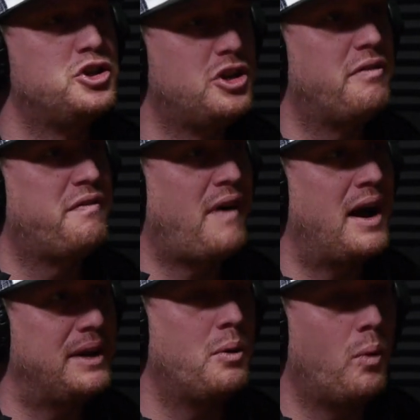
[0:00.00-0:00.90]
She'll
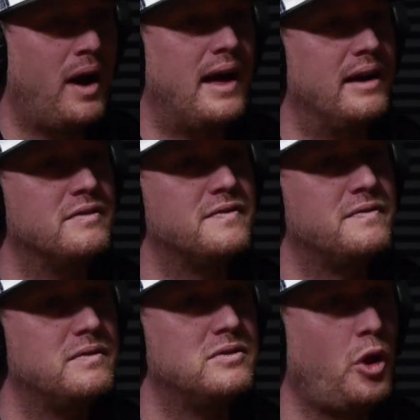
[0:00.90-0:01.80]
find a way of
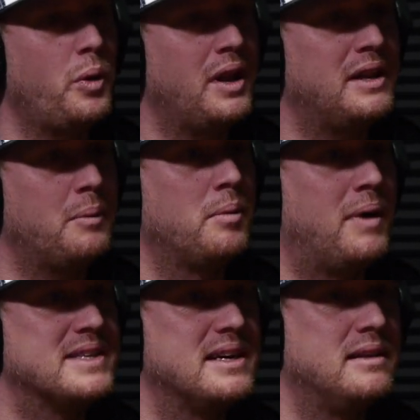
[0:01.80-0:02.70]
doing it
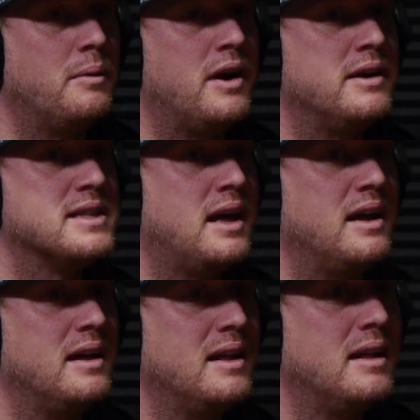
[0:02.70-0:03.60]
diplomatically where it's
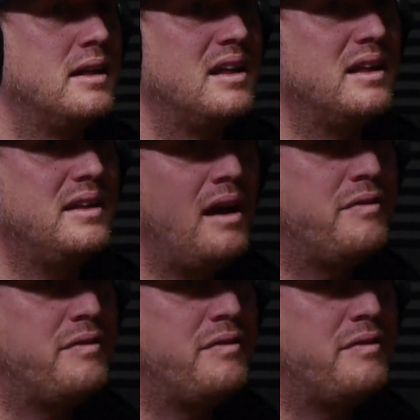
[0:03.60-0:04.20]
like, yeah, if